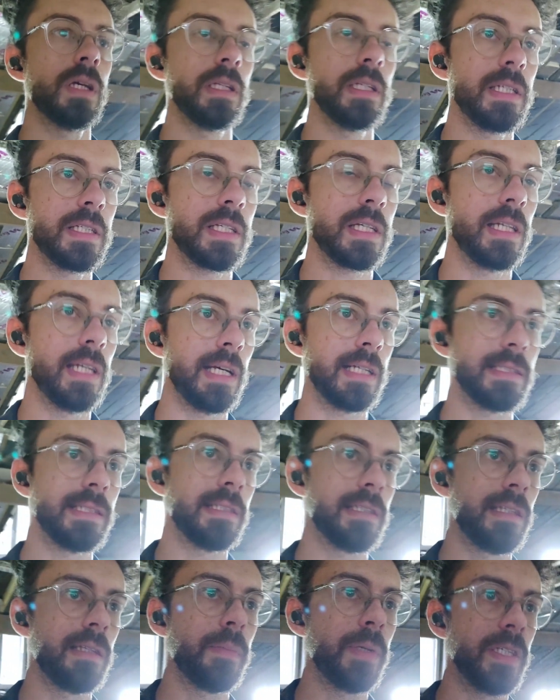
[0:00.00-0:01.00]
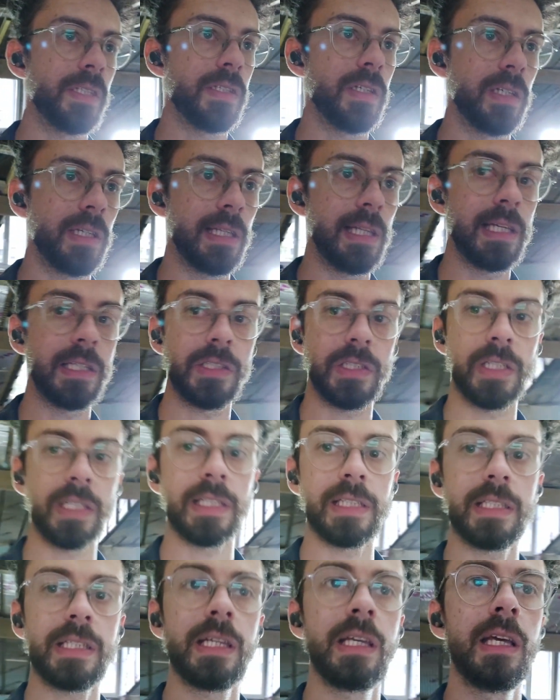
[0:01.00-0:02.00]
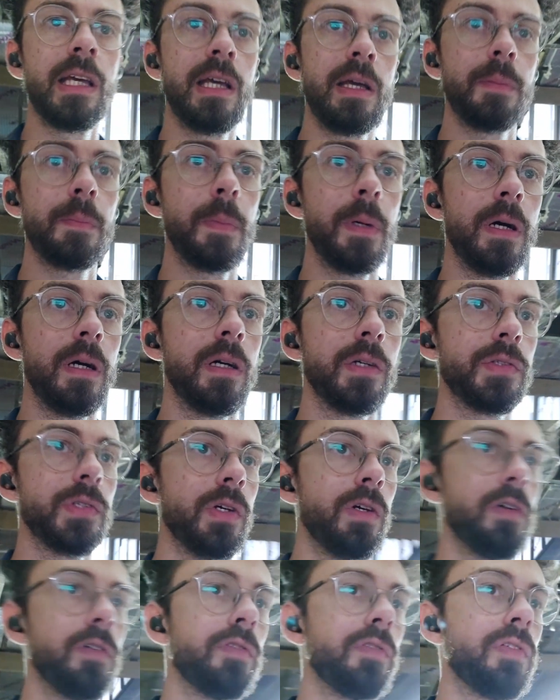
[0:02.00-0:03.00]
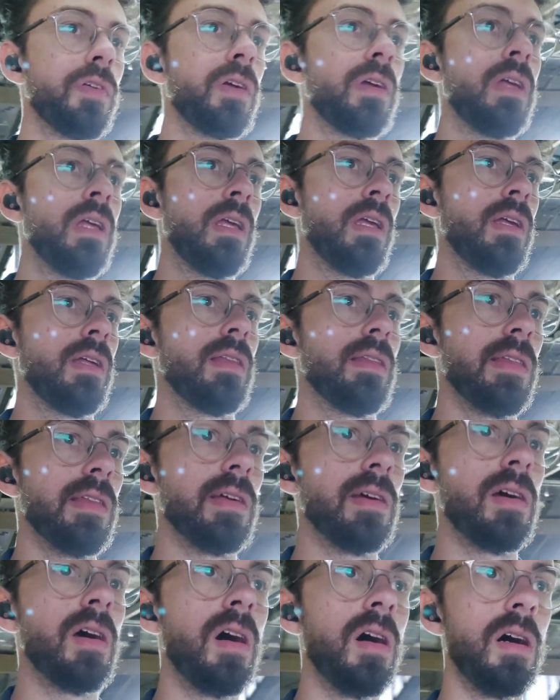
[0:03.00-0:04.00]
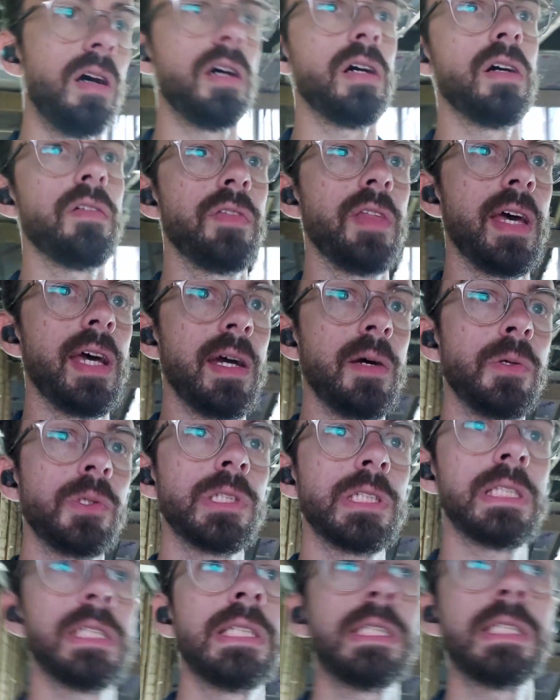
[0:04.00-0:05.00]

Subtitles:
and it's connected to the main circulation. It's part of the heart of the house.